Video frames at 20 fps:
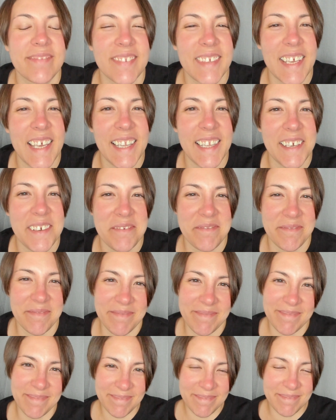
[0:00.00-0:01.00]
Hello,
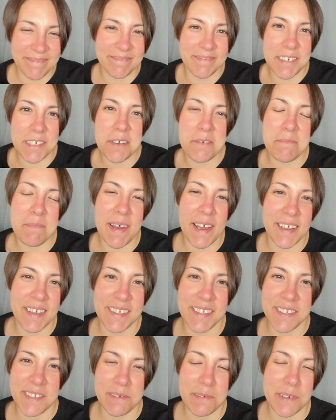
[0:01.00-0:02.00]
welcome back.
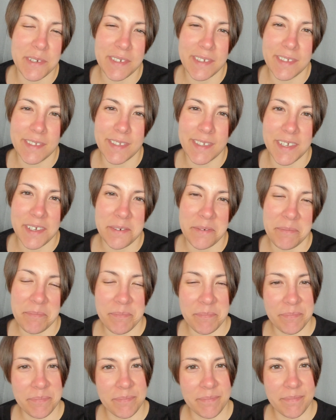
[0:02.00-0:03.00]
It's so good to see you.
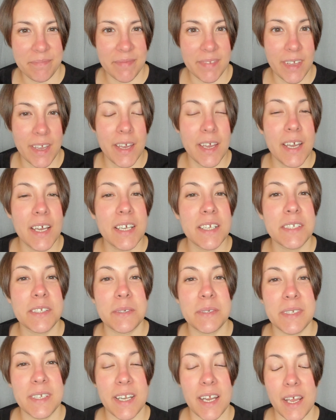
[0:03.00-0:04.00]
So,
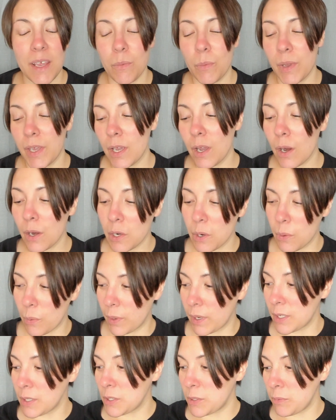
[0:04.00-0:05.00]
today we are
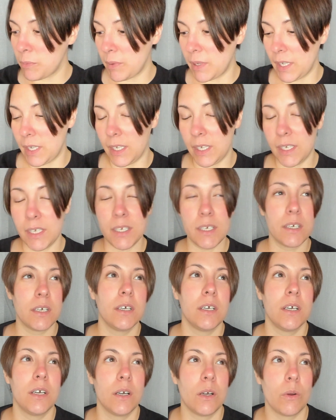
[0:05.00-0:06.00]
going to be,
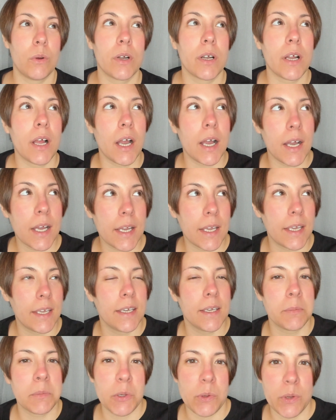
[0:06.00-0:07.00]
or I
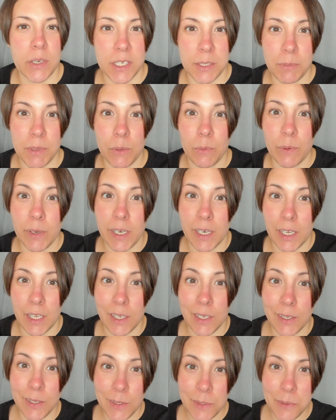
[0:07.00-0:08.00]
am going to be reading
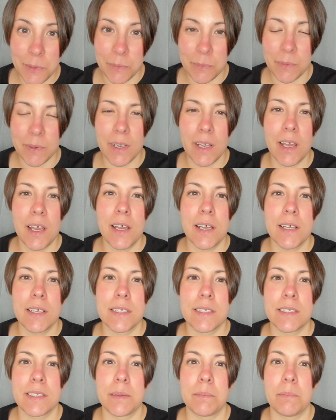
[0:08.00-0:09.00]
you
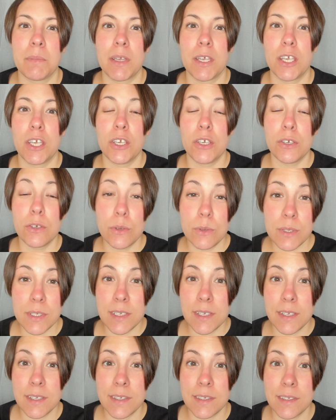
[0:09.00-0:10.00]
some
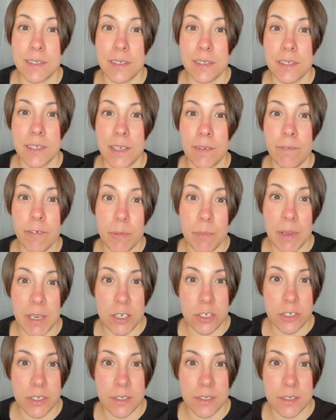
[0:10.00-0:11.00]
useless
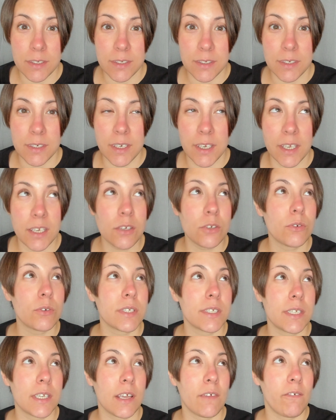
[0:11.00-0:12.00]
information,
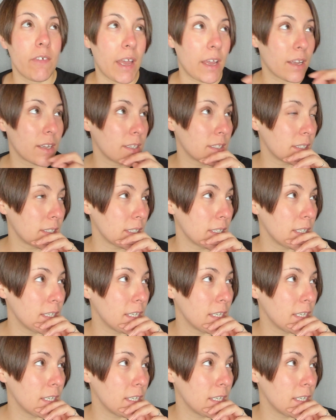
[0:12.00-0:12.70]
interesting facts,